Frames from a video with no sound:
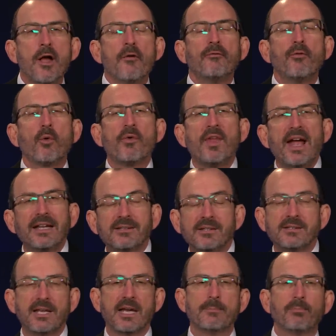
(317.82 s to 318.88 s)
for that to
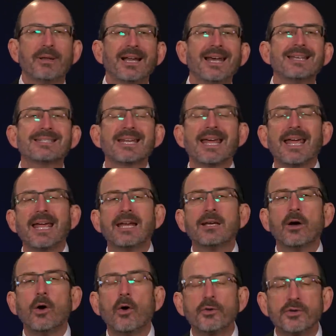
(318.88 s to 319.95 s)
take place and
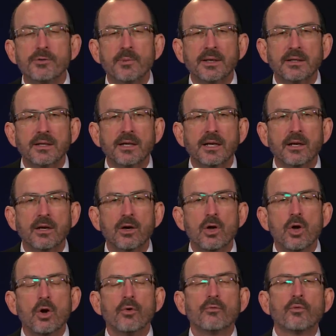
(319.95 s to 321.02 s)
ultimately
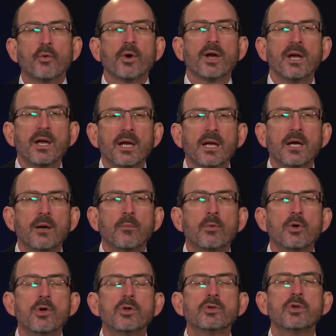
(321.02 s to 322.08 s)
for him
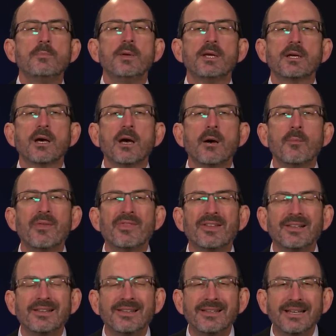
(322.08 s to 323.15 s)
to become
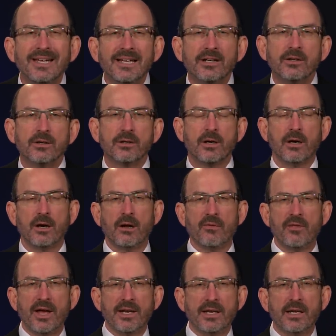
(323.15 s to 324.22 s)
the leader of
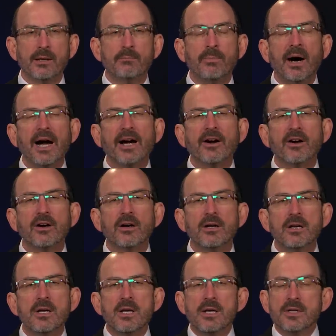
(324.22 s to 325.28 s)
that empire.
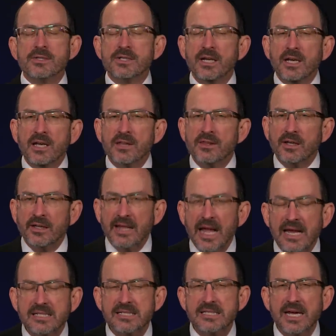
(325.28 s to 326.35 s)
See, the
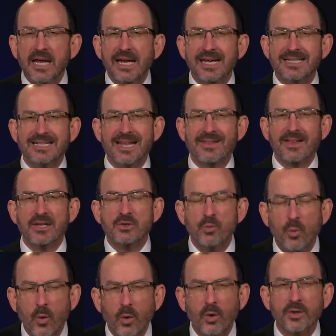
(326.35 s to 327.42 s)
last days and these
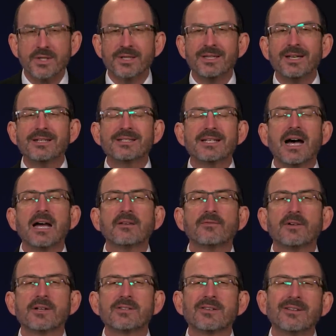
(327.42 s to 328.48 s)
wars and these
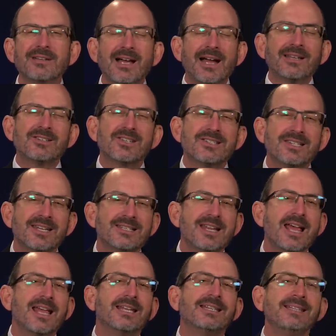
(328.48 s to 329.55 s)
conflicts are not just as
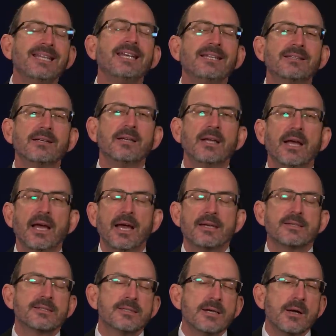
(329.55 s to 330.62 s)
neat
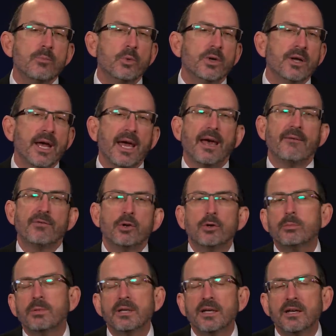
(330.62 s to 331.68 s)
as some would have you to
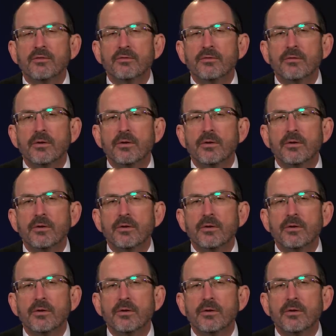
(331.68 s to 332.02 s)
believe.